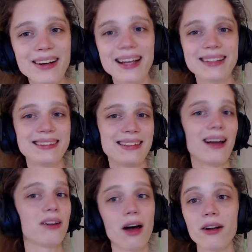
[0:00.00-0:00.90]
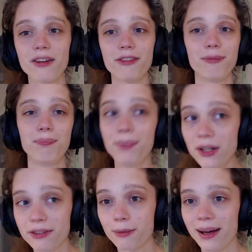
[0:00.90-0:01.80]
is a lot of
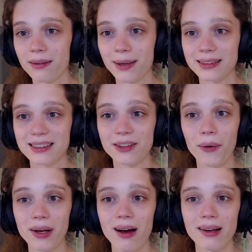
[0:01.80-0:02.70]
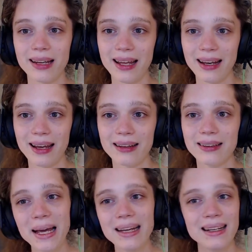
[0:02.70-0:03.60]
beautiful mathematics going on in here,
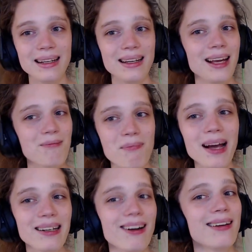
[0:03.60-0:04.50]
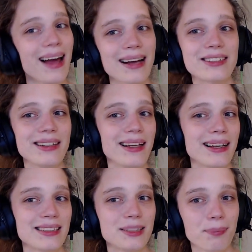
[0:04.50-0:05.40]
but it might not actually
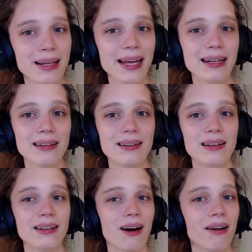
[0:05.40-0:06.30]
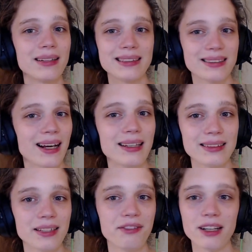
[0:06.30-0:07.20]
explain our
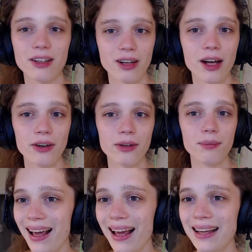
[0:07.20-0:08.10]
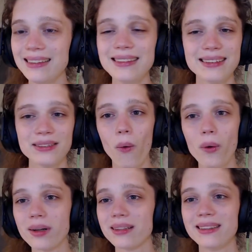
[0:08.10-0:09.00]
scientific conundrum. His
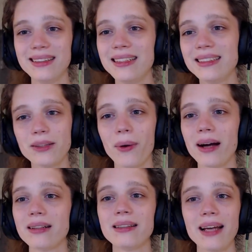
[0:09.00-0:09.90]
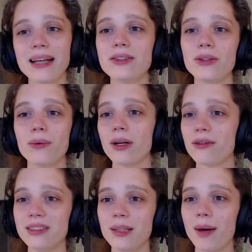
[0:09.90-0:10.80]
order d squared n to the 1
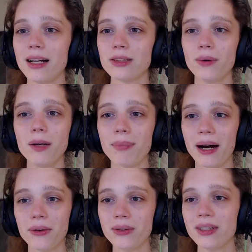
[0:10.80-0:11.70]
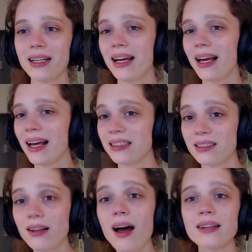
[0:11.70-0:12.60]
over d minus 1 bound is
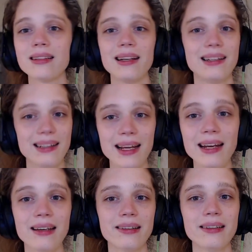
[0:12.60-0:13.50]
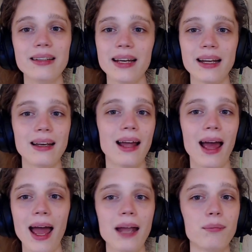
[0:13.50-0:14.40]
not linear in
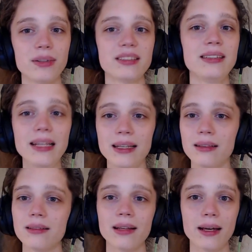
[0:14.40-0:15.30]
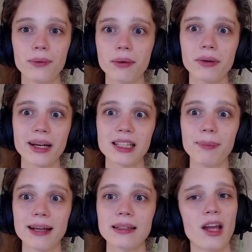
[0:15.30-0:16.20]
n plus d like we were
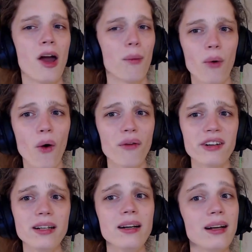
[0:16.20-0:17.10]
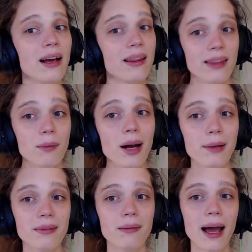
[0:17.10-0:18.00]
expecting. Moreover, there might
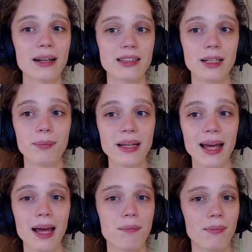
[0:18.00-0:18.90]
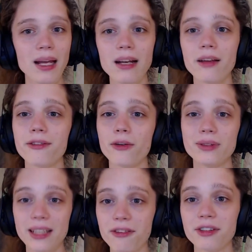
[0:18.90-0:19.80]
actually be a meaningful
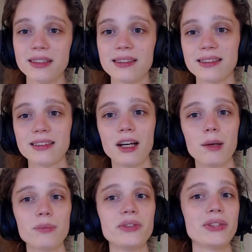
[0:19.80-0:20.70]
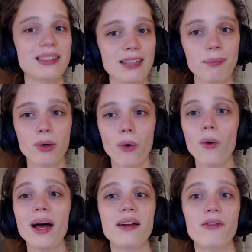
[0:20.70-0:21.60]
difference between typical
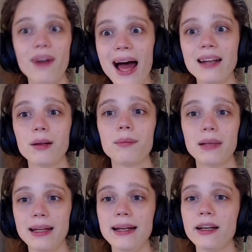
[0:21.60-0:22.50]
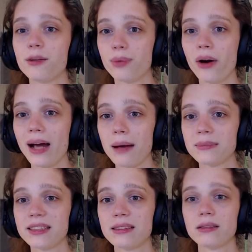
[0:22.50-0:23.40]
and random linear
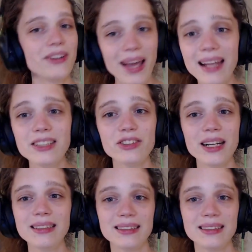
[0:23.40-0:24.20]
programs. To illustrate